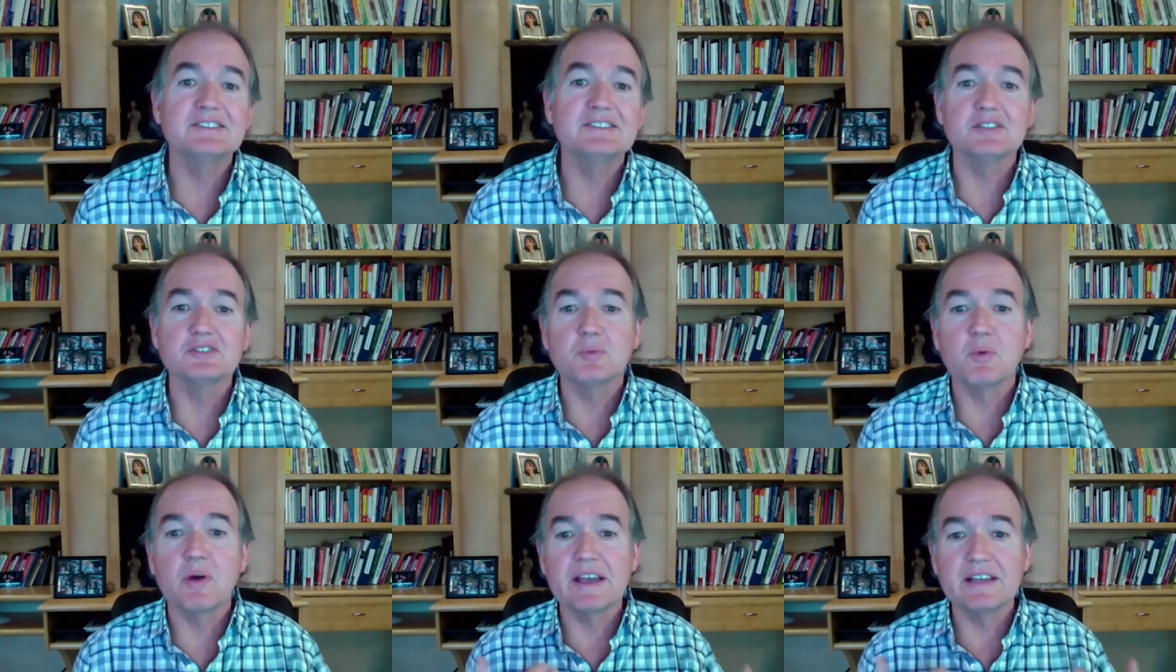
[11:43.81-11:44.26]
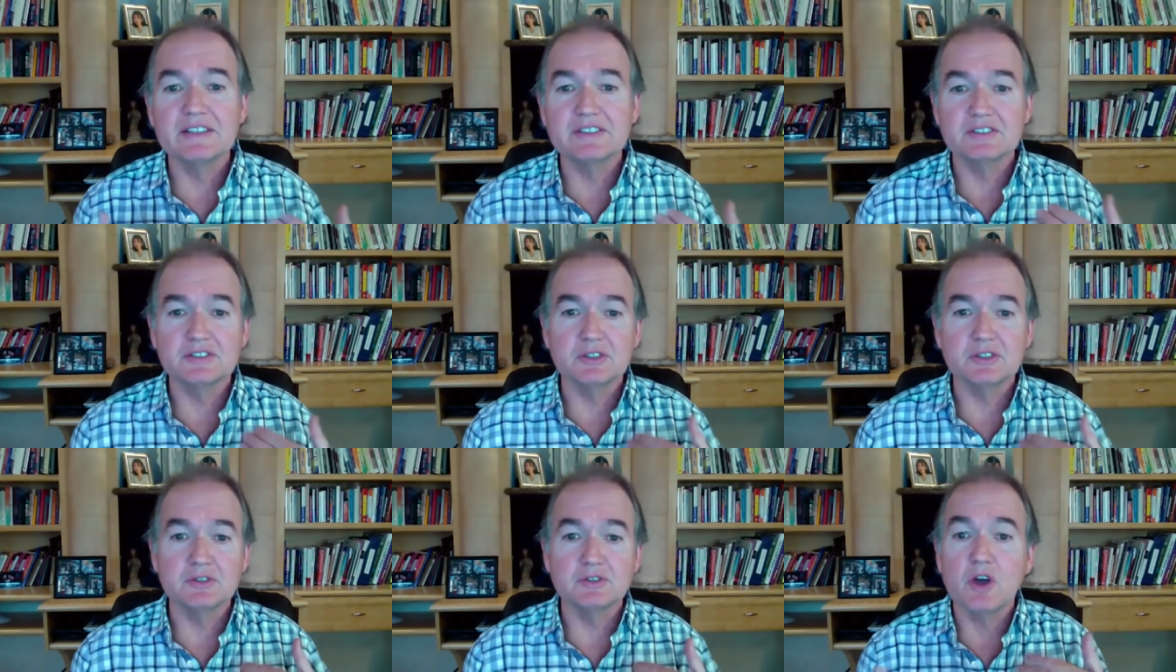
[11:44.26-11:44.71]
There's
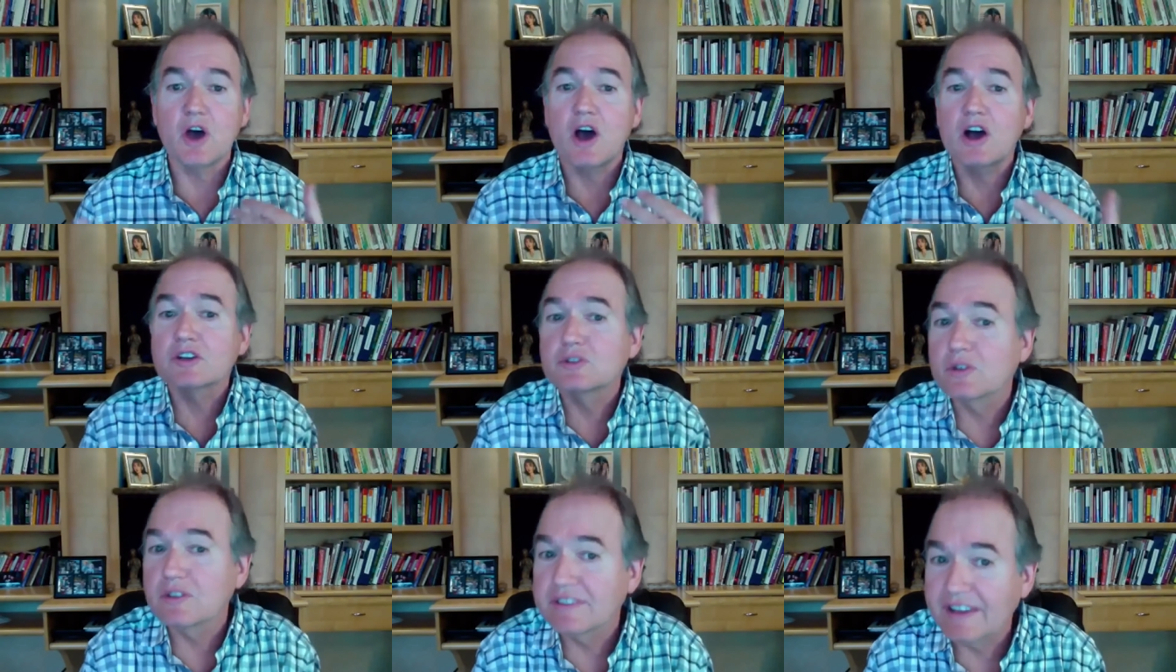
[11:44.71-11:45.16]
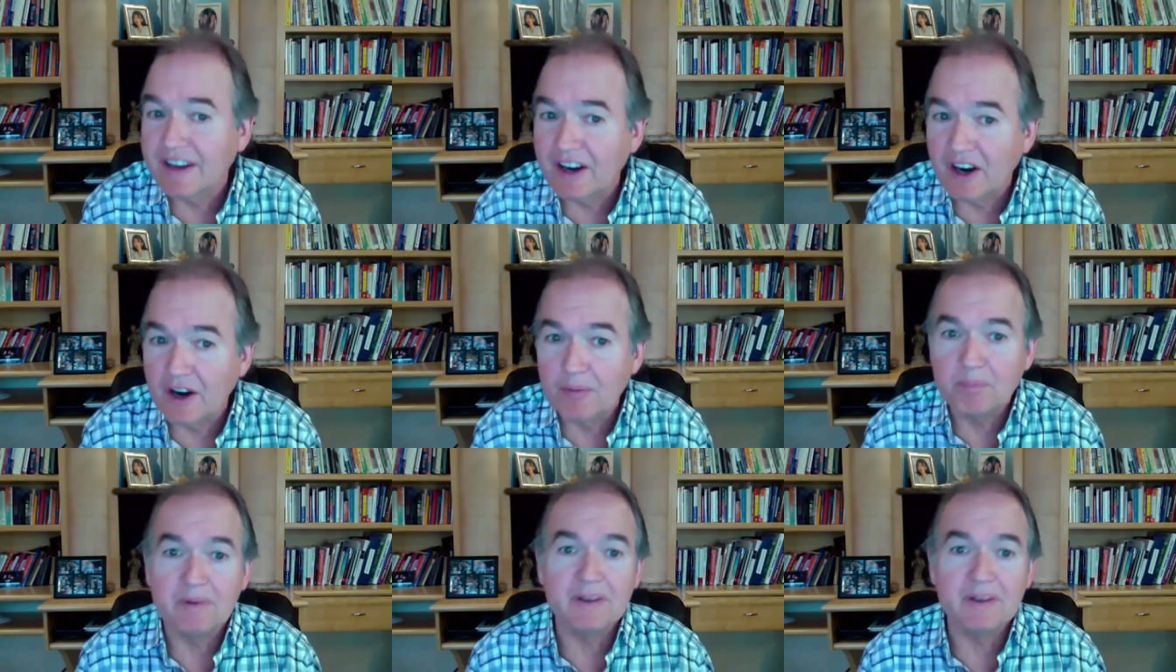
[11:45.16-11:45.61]
ways to talk to a
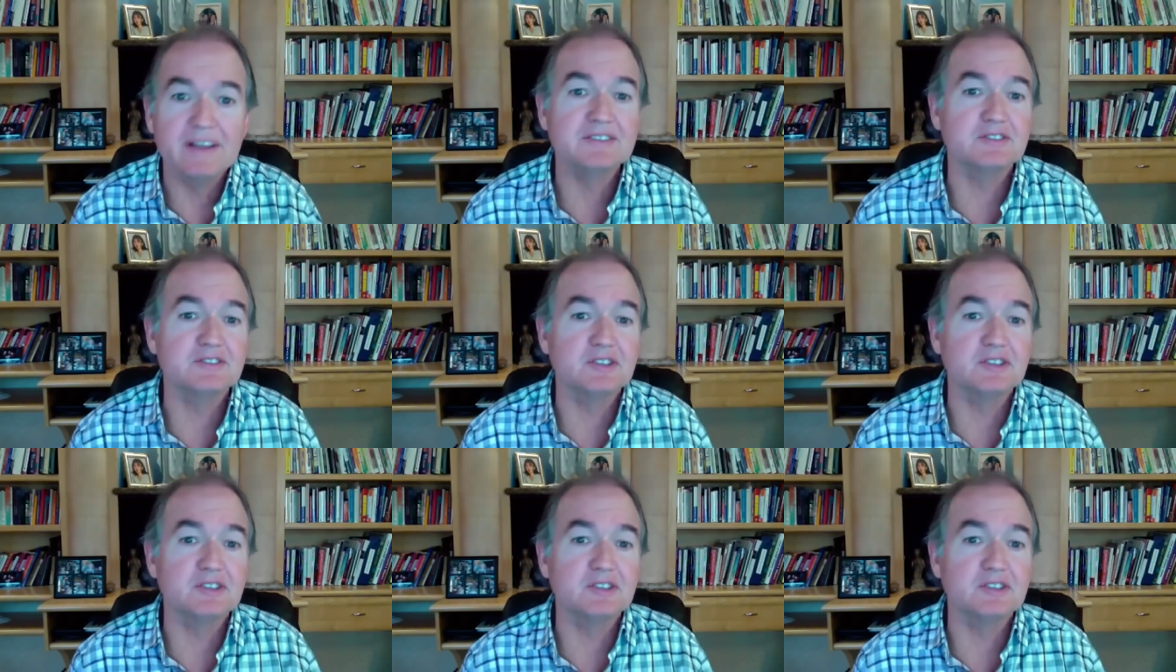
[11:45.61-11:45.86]
therapist.